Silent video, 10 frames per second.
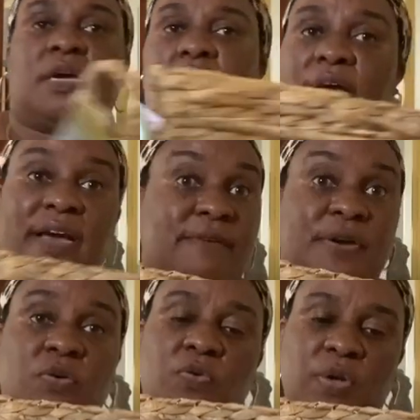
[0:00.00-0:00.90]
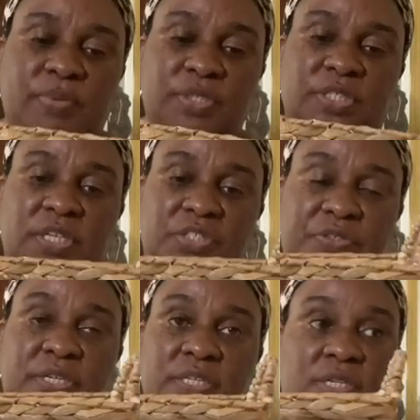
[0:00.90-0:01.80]
I have a whole bunch of
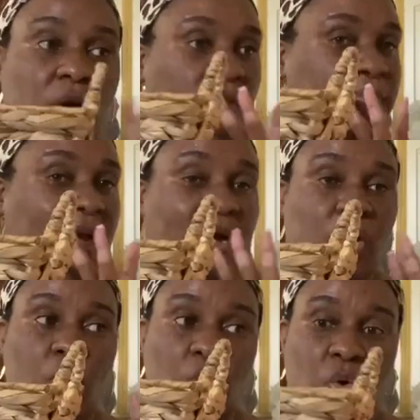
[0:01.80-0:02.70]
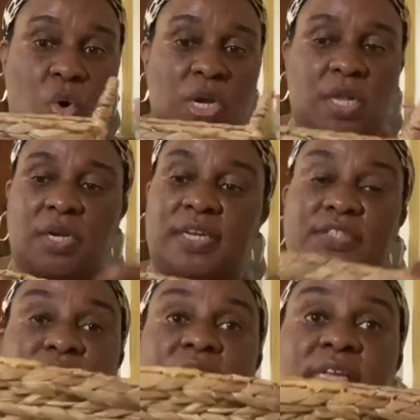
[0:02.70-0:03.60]
trays, a whole lot of
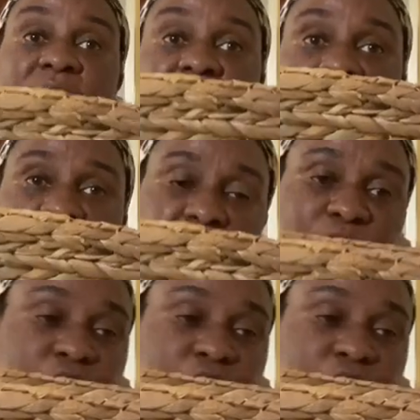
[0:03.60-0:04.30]
trays. I love